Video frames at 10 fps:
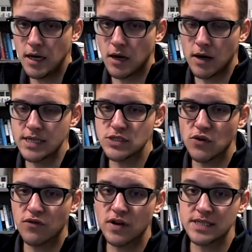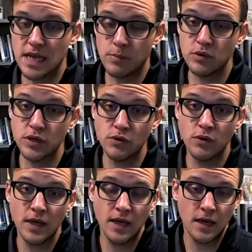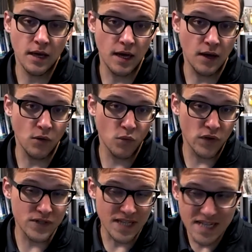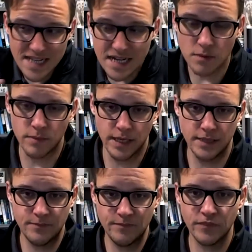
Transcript: All right, so for example, there's a little bit